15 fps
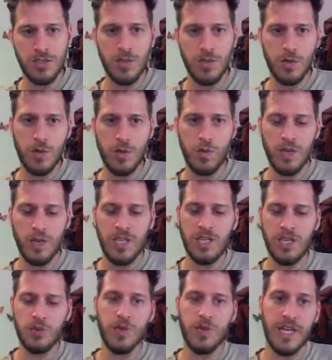We need to
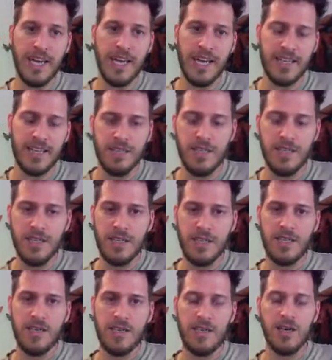add
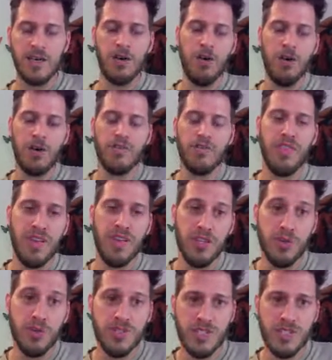all of the
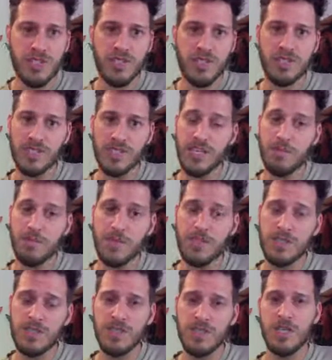using statements.
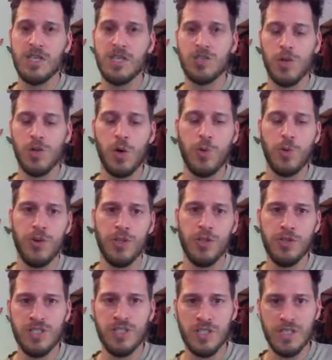So we're
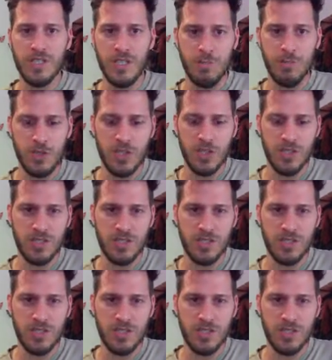using images,